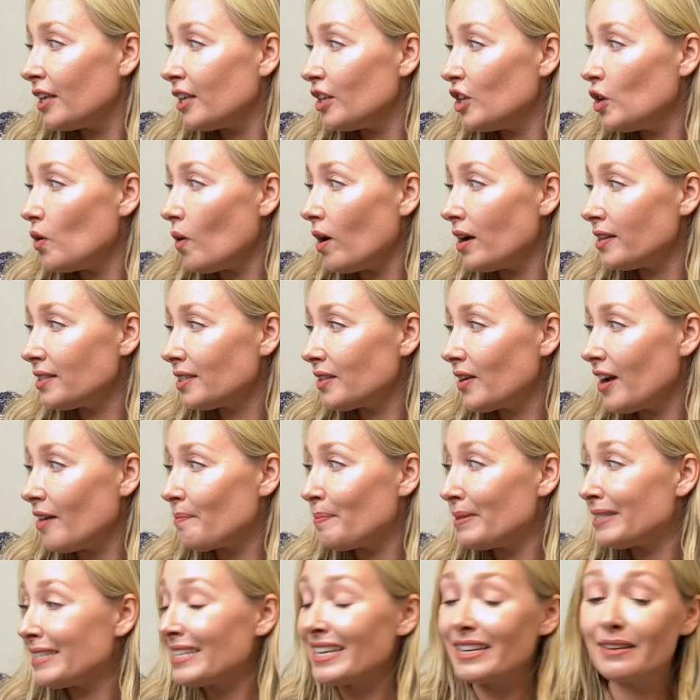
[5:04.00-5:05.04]
You also
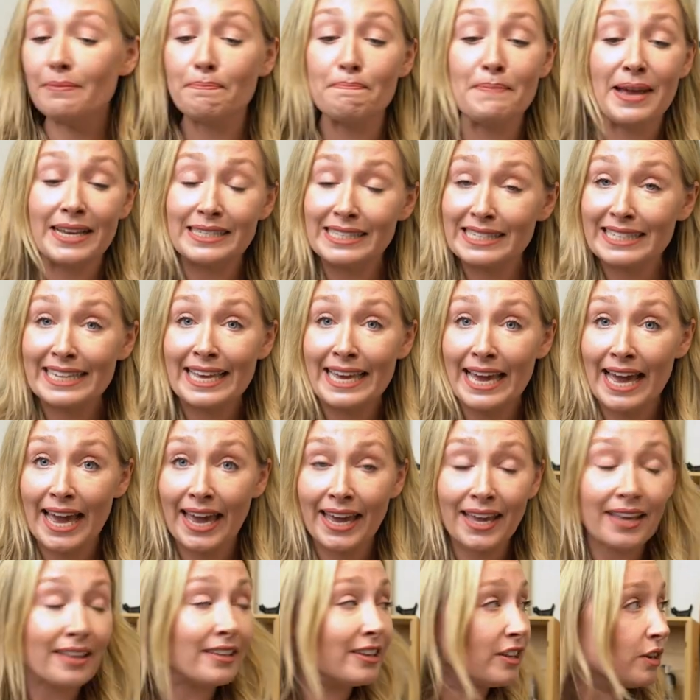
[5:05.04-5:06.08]
have Petit
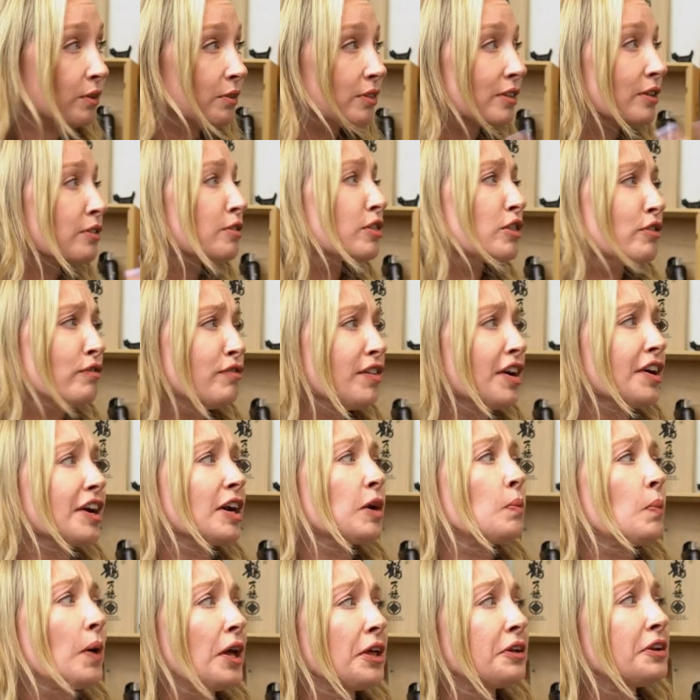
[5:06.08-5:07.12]
Meslier, you know, the
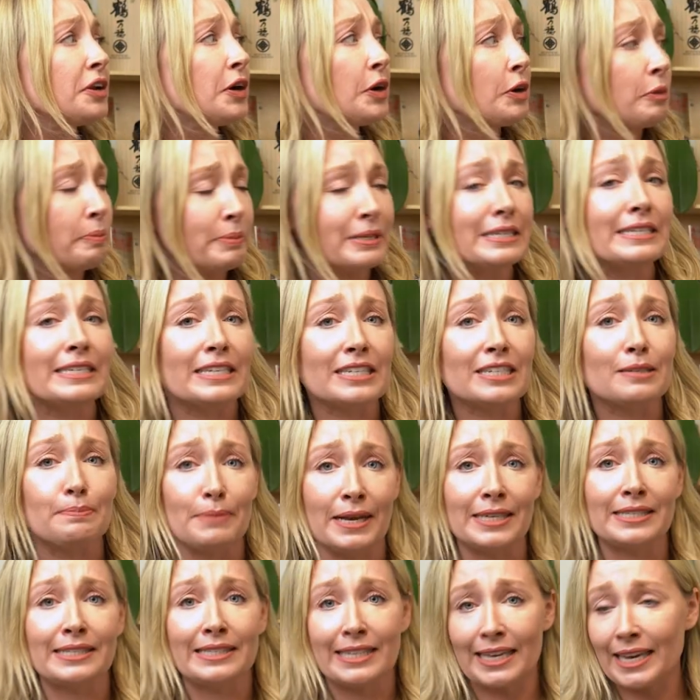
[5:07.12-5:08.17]
very well-known Petit
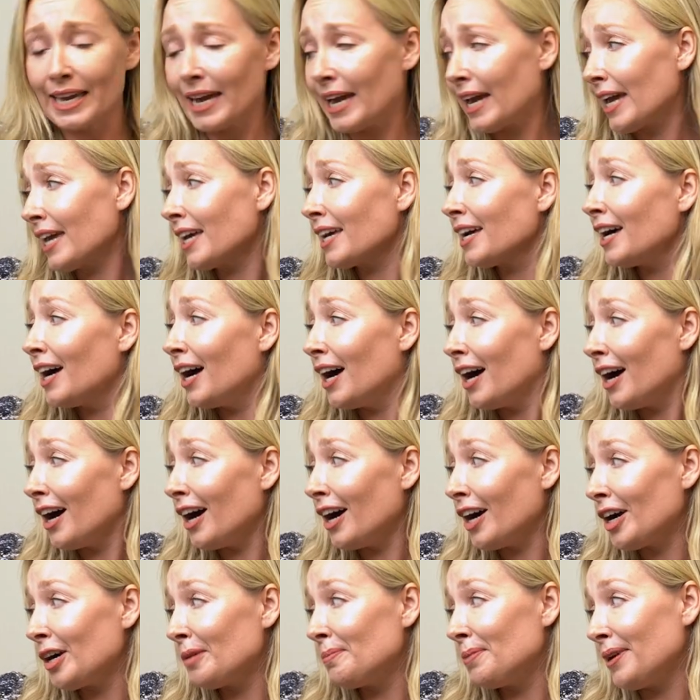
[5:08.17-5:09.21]
Meslier,
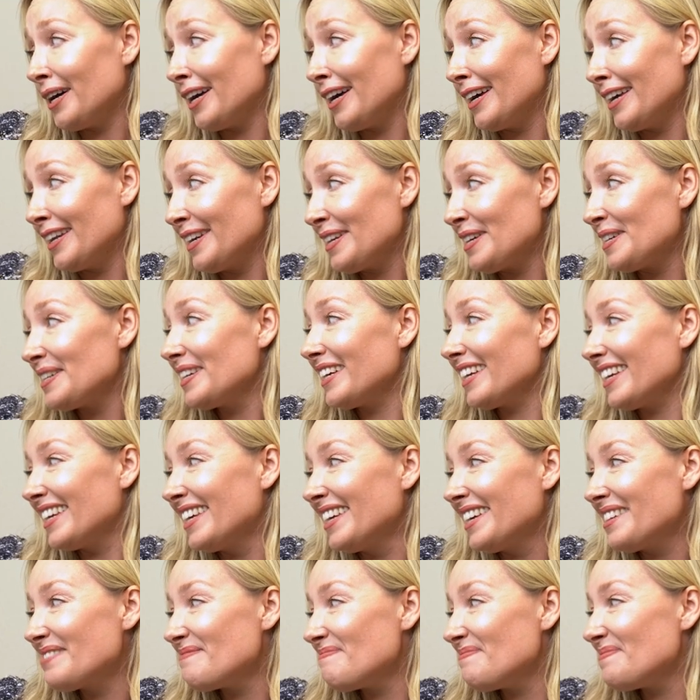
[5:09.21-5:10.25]
Arbonne,
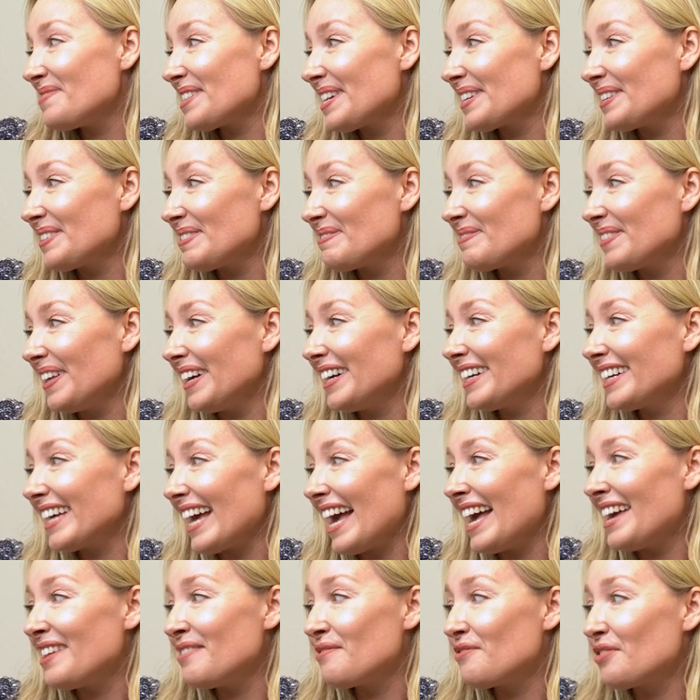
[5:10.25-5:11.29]
Pinot
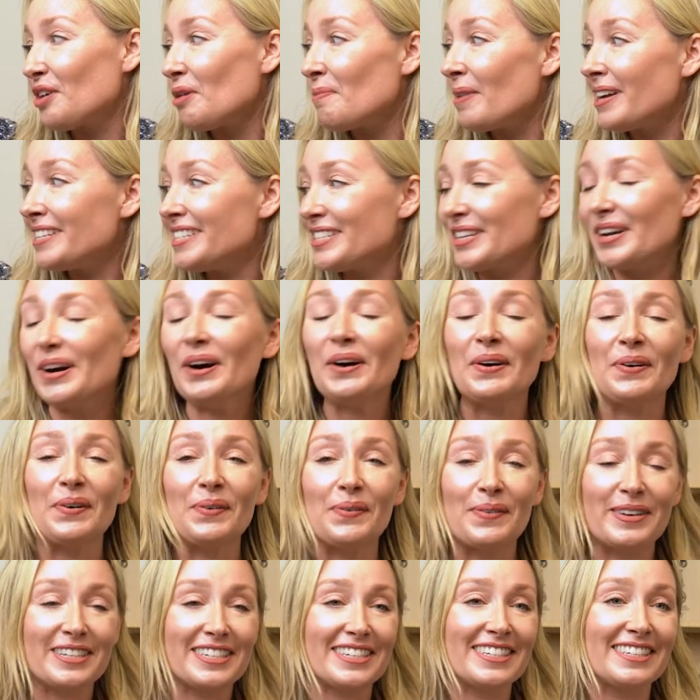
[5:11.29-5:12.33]
Blanc, and
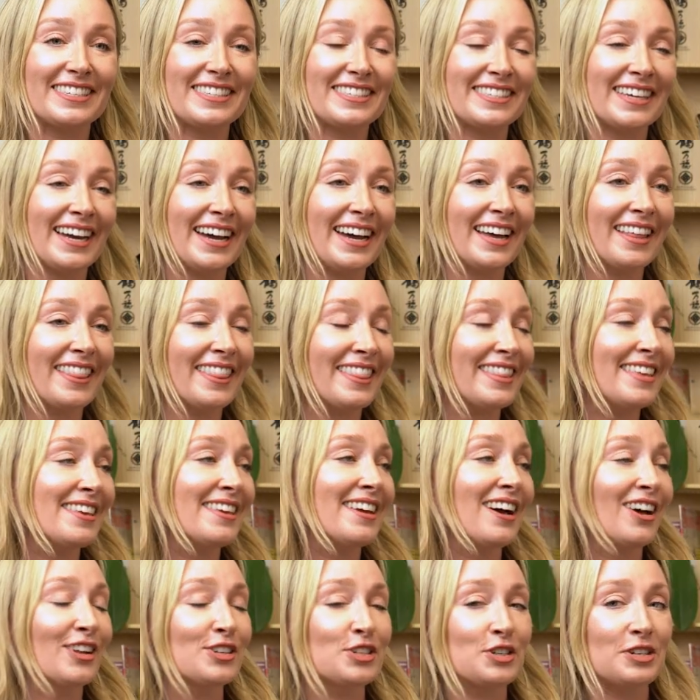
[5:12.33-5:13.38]
Fromanteau, which is
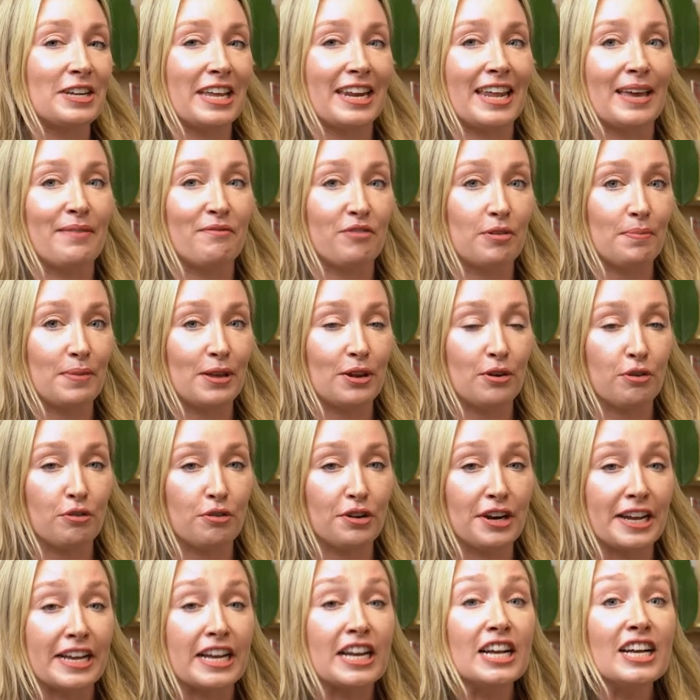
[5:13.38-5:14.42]
the alternate name for
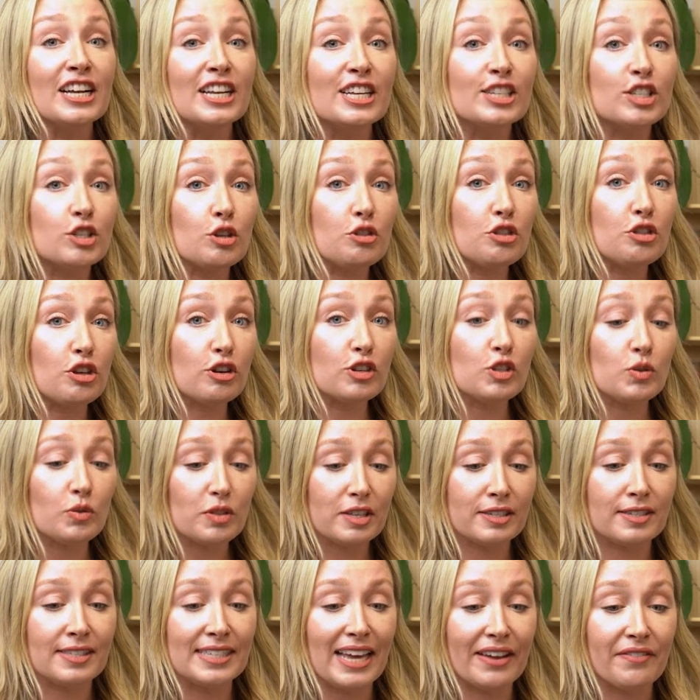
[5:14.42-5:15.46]
Pinot Gris. So those
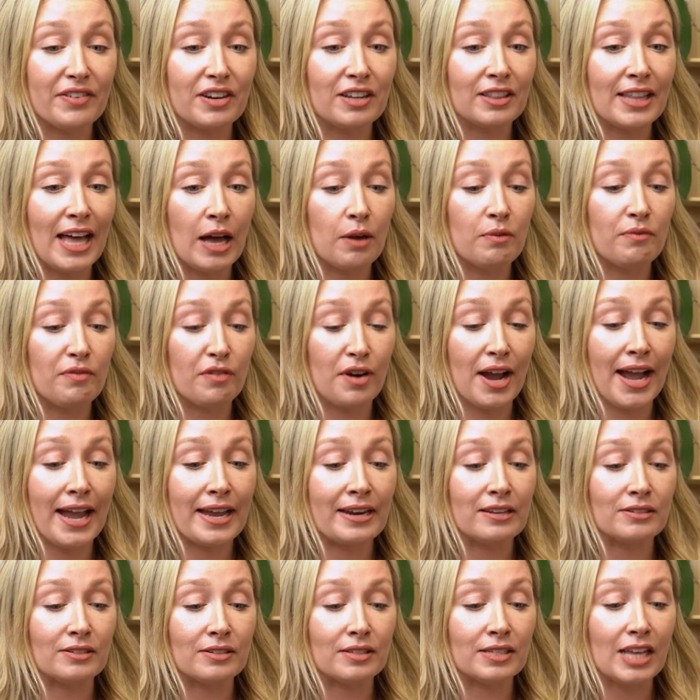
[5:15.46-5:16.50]
are the 7 allowed
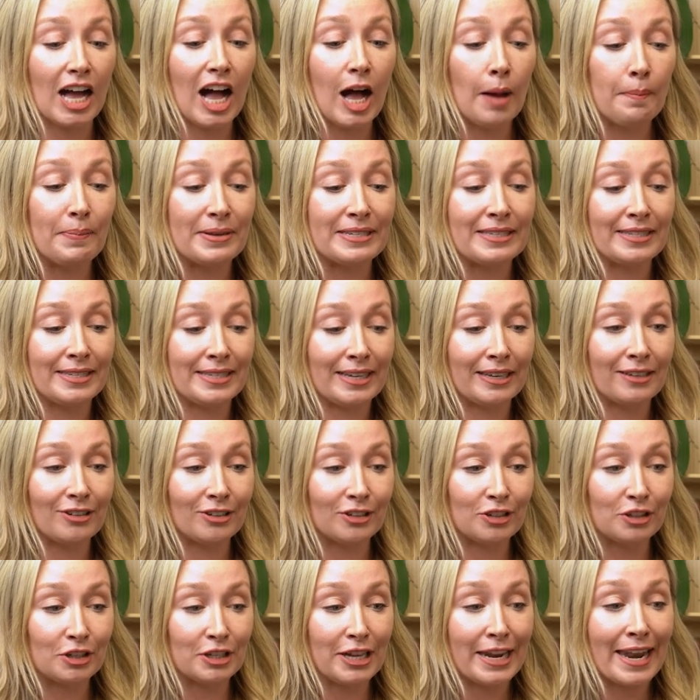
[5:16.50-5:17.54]
varietals up
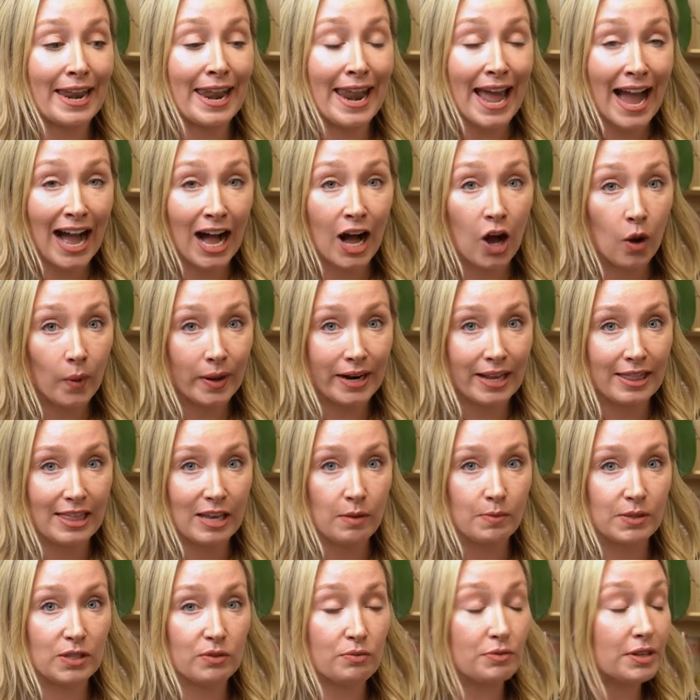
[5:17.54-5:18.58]
until now. And I
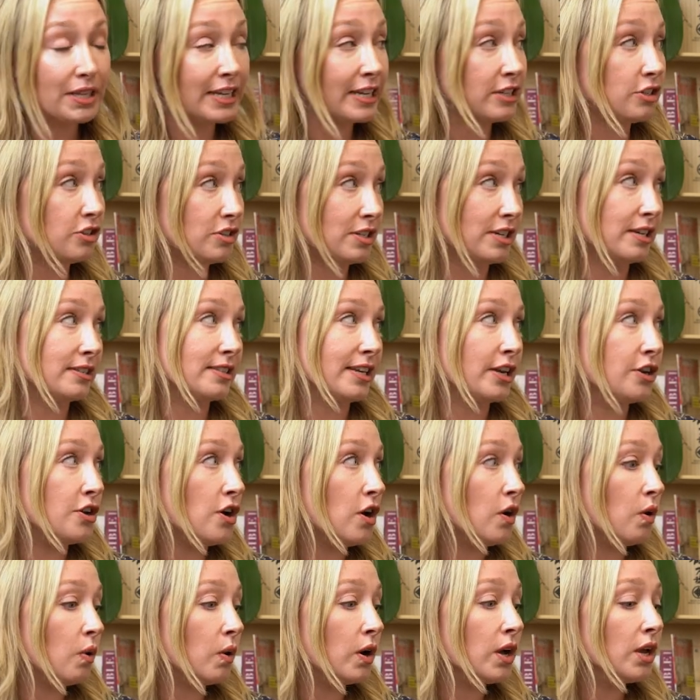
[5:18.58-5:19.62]
think what's really interesting is I
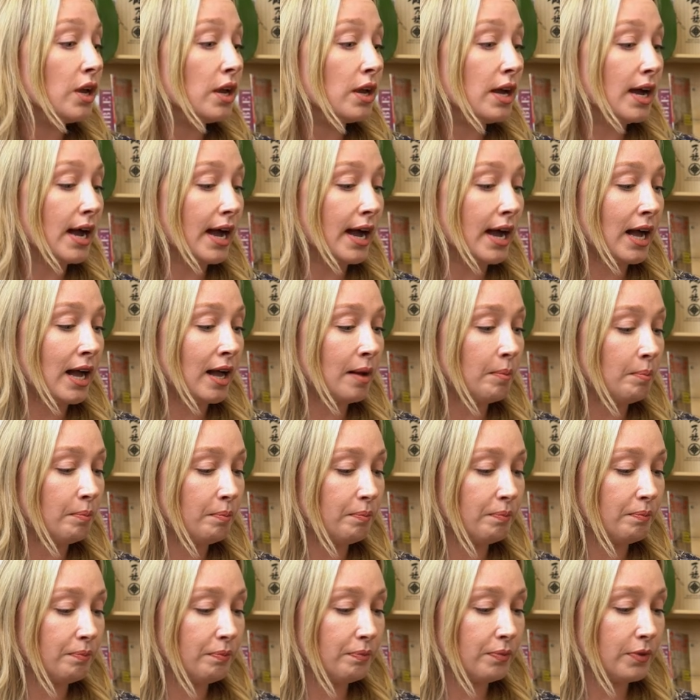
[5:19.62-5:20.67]
know,
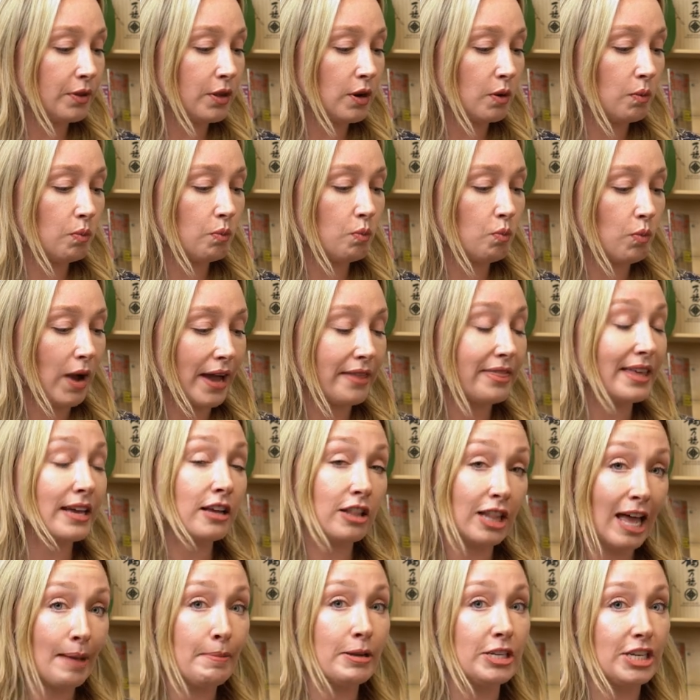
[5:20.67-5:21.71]
you know, I
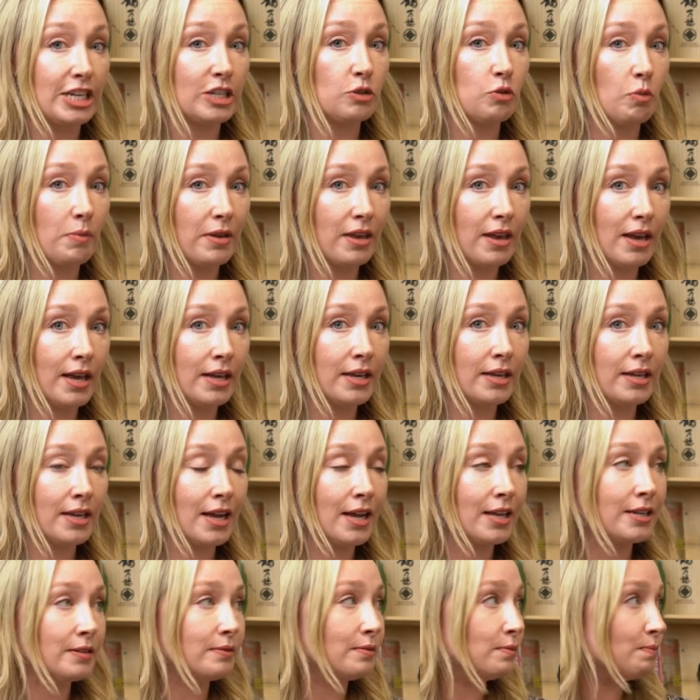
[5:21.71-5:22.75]
think climate change will be
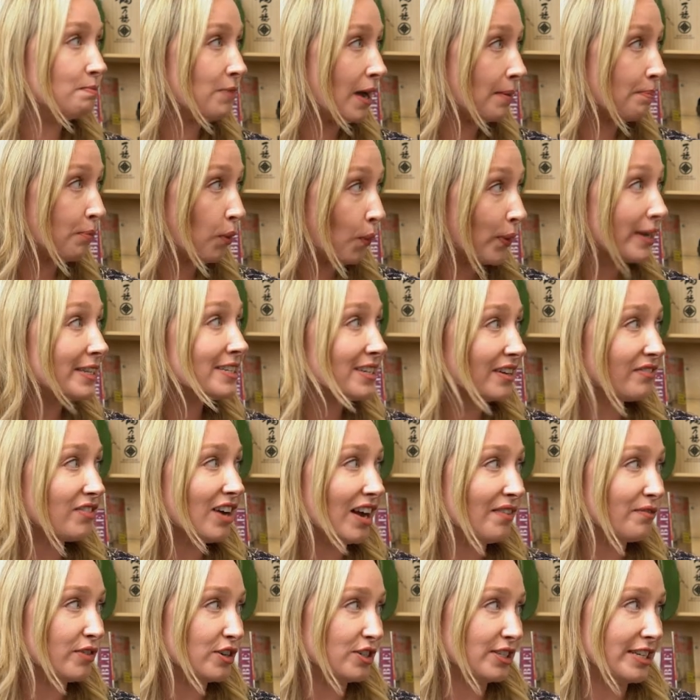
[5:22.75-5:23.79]
a point of
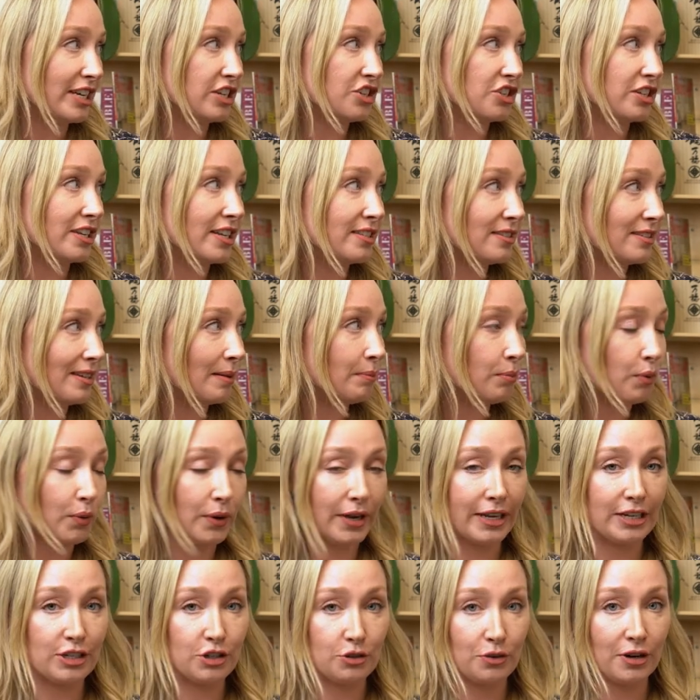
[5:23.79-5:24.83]
conversation at some
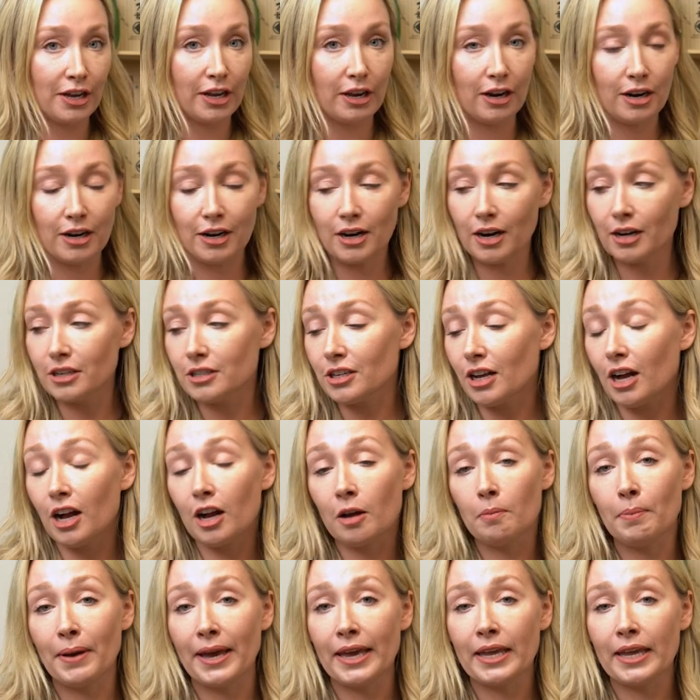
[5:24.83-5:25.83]
point during our talk.